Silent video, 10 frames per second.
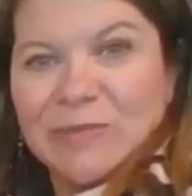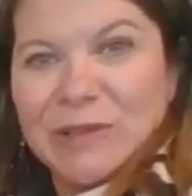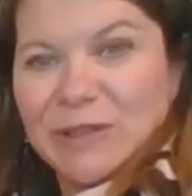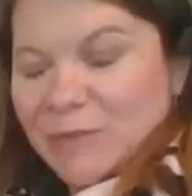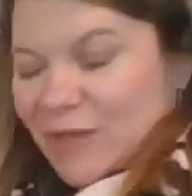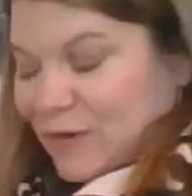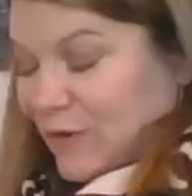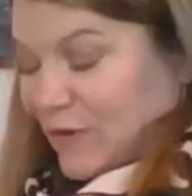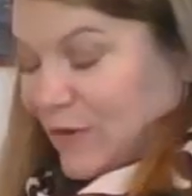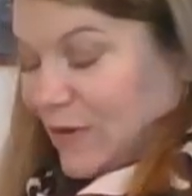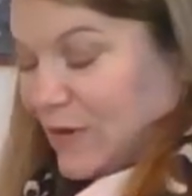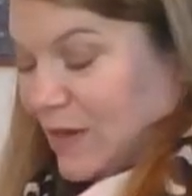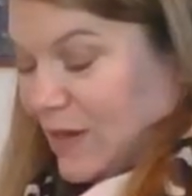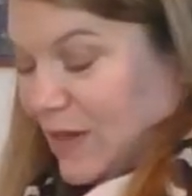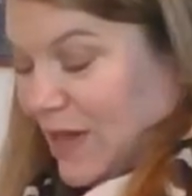millimeter
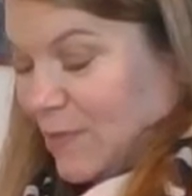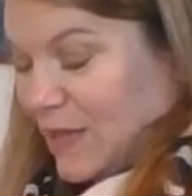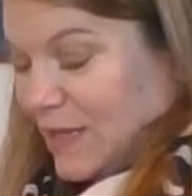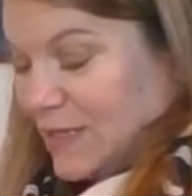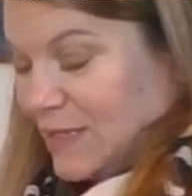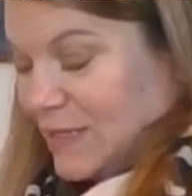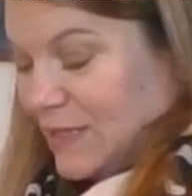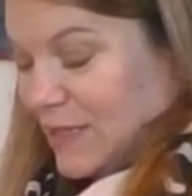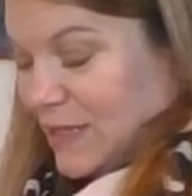eyepiece,